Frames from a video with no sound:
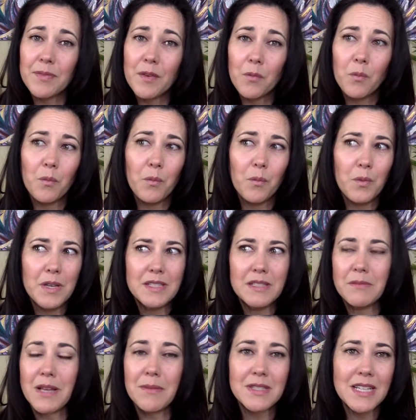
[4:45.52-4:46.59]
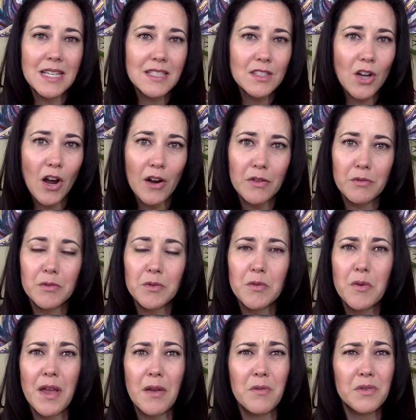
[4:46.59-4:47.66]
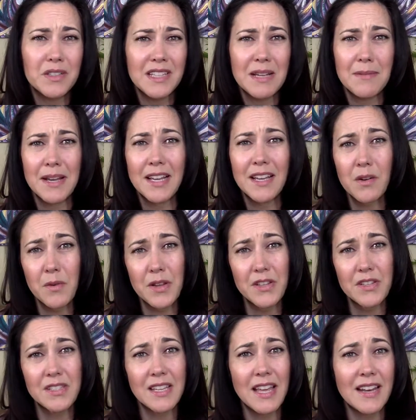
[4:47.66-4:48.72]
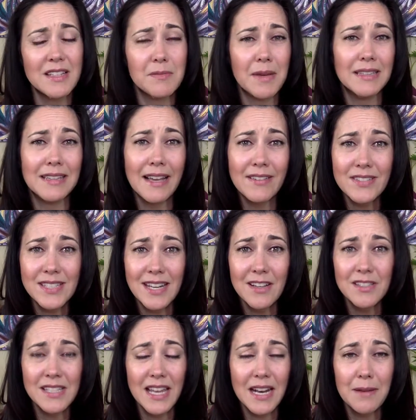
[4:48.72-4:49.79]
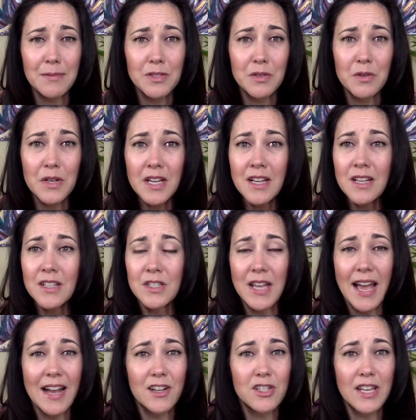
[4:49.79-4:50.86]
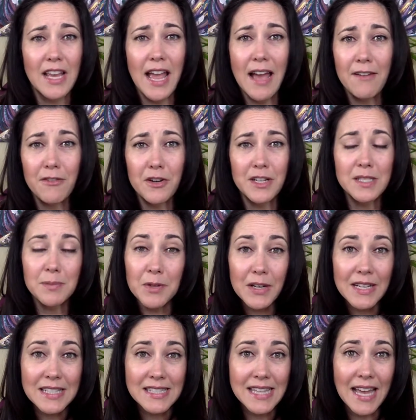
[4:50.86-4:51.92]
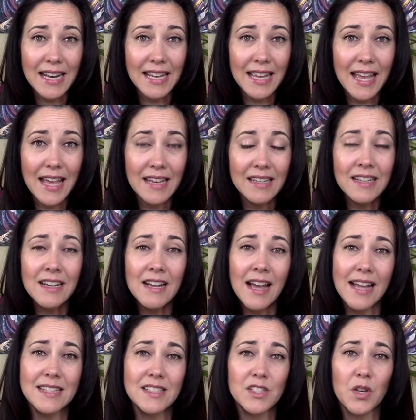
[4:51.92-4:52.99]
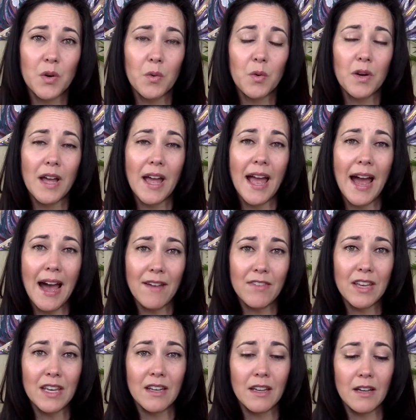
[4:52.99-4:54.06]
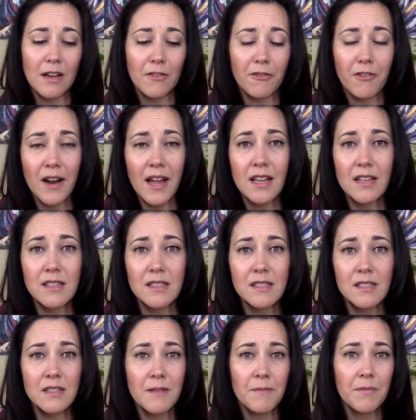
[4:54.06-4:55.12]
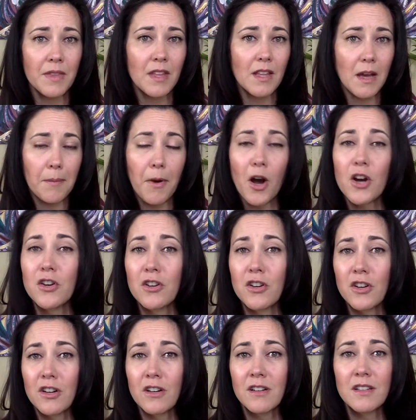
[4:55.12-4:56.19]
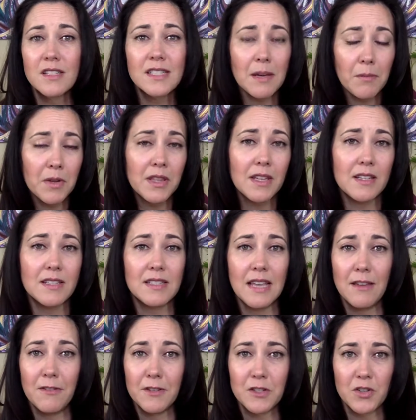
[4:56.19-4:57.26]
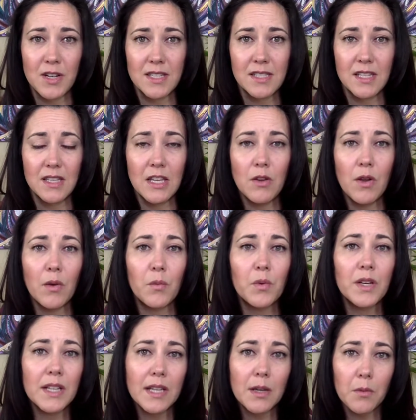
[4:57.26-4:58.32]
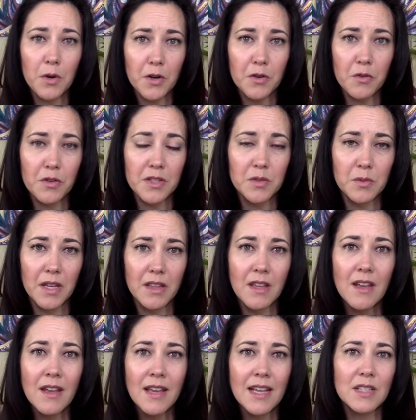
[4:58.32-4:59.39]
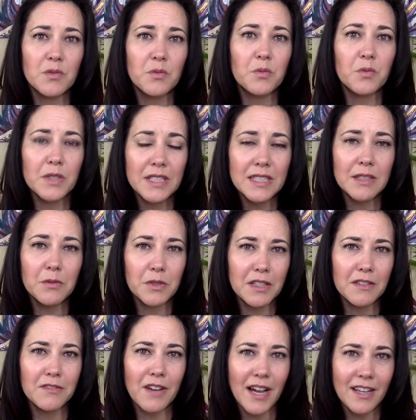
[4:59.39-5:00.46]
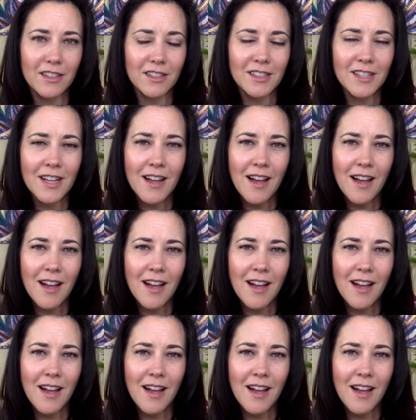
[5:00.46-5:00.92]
We sometimes need to talk through, okay, really, am I going to wear this again? Is my lifestyle set up to actually ever experience that again? And so having a friend, a partner, someone that is safe and trusted that you can really work through this with is really, really vital.